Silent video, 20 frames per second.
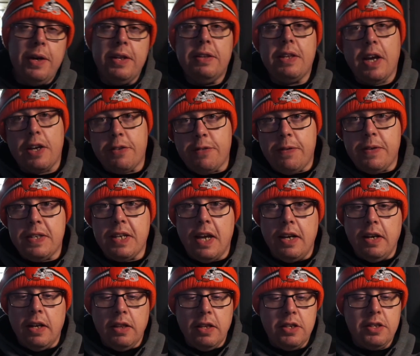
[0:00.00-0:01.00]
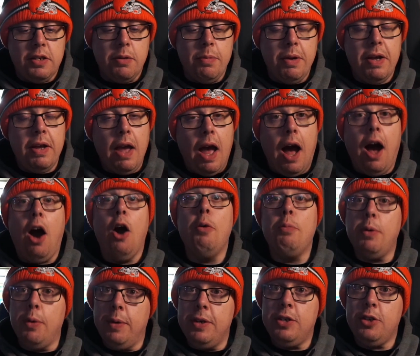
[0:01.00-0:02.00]
Thanks for sending this to me. I hope
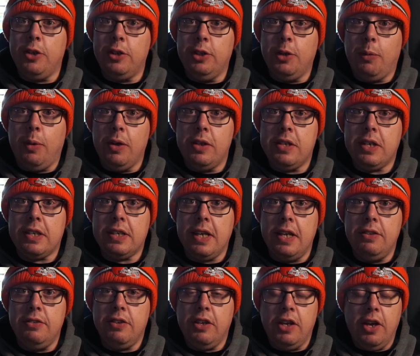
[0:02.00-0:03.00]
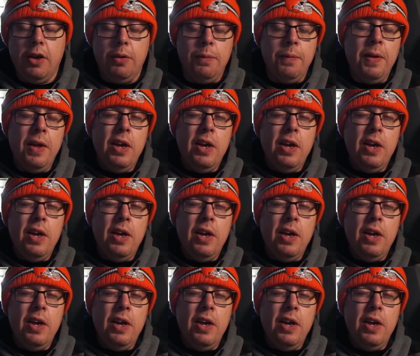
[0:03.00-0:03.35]
you enjoyed the ones I sent to you.